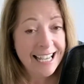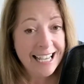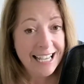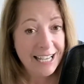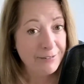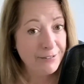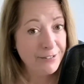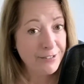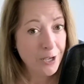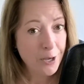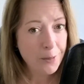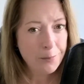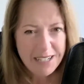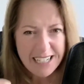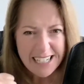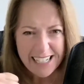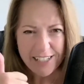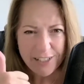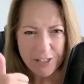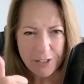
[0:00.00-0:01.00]
If so,
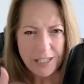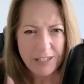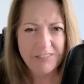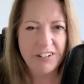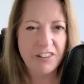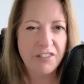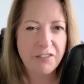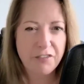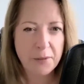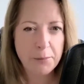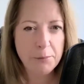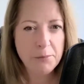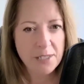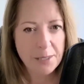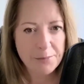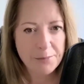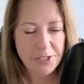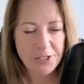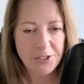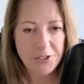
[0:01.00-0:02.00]
please do give it a thumbs
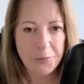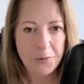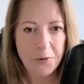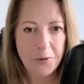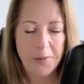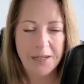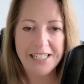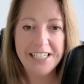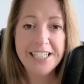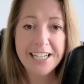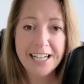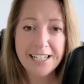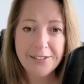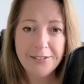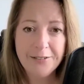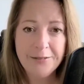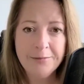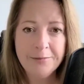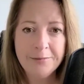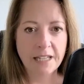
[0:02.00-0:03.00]
up to support my
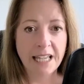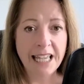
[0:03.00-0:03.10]
channel.